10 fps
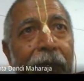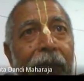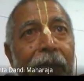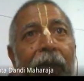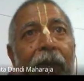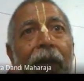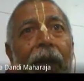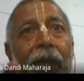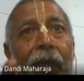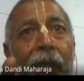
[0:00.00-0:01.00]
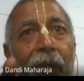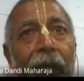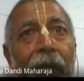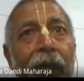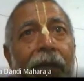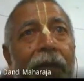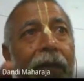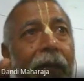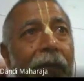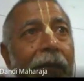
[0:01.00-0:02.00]
Although I am fallen and
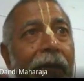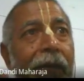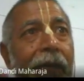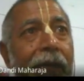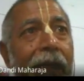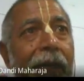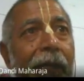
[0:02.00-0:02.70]
offender, kindly